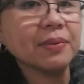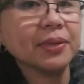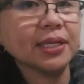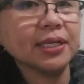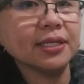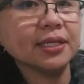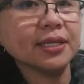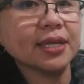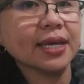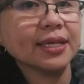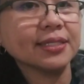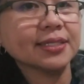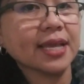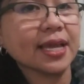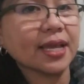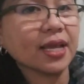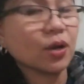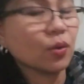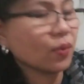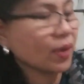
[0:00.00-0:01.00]
many did I
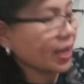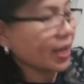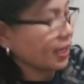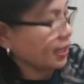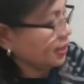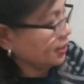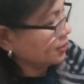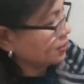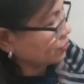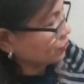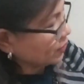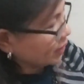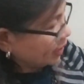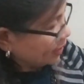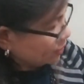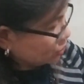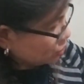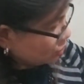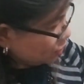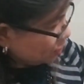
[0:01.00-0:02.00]
take away? 3.
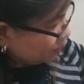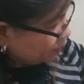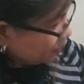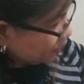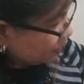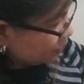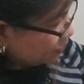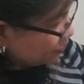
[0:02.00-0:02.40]
So you put